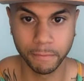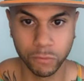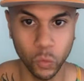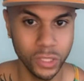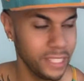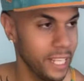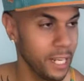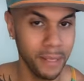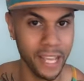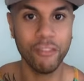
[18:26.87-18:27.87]
which is getting
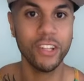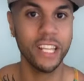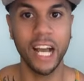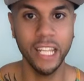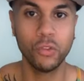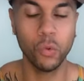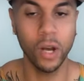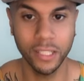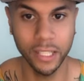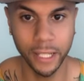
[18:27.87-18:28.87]
me everything I need throughout the
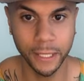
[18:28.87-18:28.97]
day,